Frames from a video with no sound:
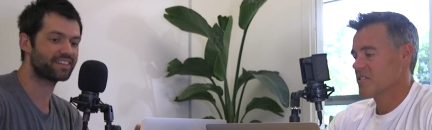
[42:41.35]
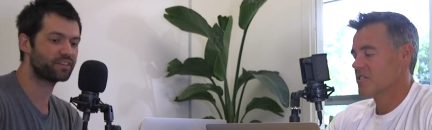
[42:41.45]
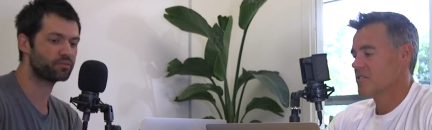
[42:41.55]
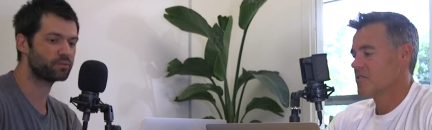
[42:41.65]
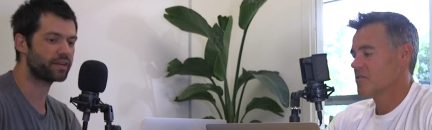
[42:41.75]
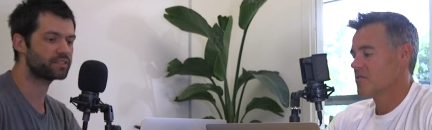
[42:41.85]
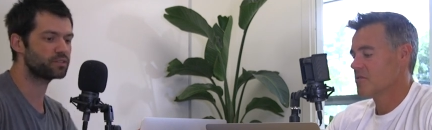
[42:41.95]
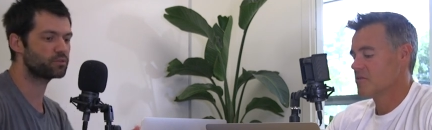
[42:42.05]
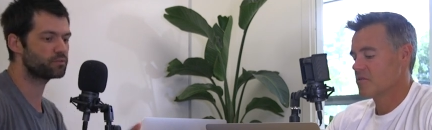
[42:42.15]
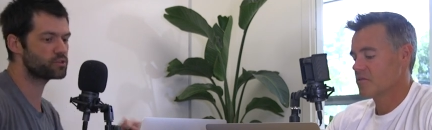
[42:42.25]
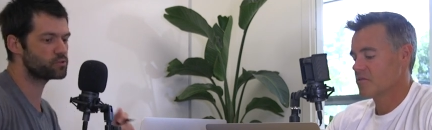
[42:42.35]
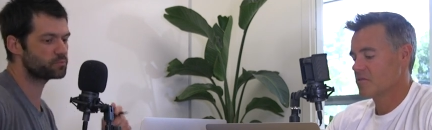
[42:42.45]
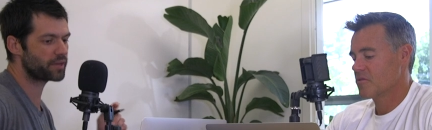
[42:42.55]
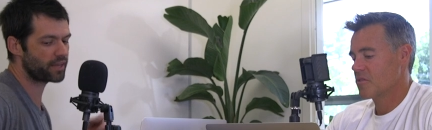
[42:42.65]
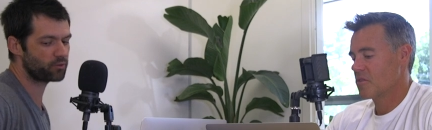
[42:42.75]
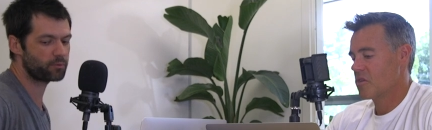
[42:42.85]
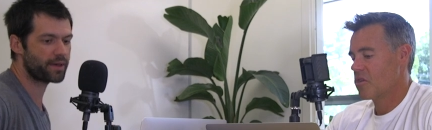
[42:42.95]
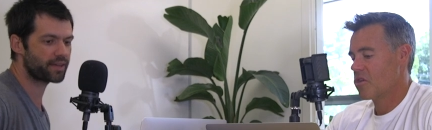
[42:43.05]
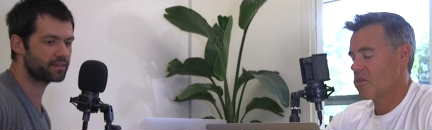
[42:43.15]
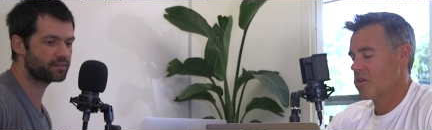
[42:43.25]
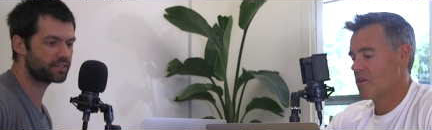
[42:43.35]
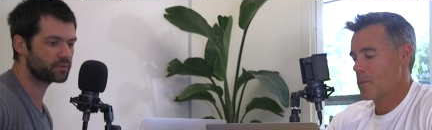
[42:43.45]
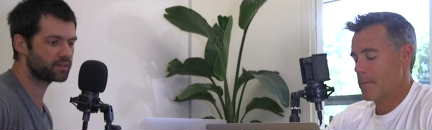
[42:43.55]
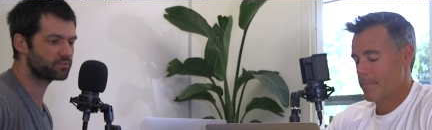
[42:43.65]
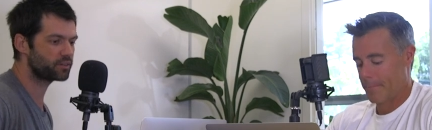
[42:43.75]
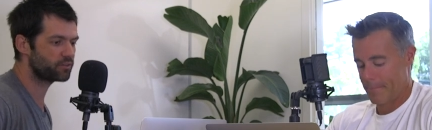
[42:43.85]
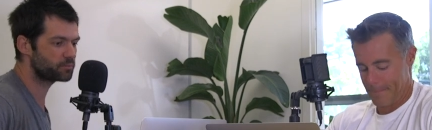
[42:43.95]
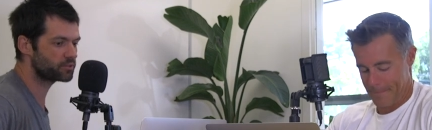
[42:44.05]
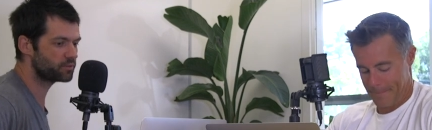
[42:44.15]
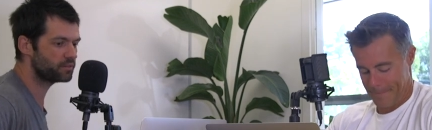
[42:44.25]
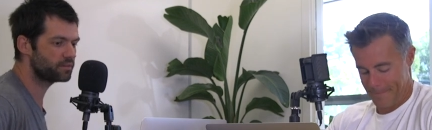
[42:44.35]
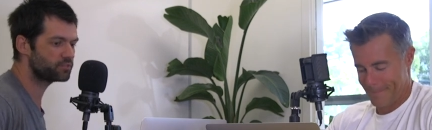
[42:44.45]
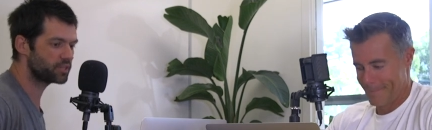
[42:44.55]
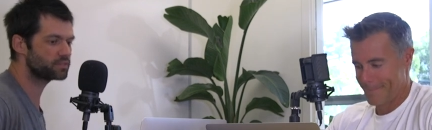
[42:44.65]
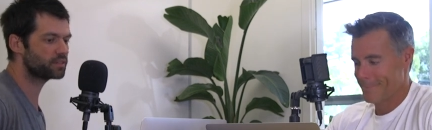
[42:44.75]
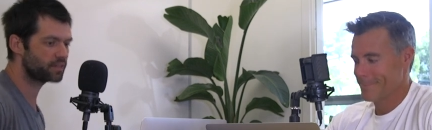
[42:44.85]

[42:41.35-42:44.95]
Speaker 1: Thank you for your ratings and your reviews. Ben and I will be back next week for another episode. Jason.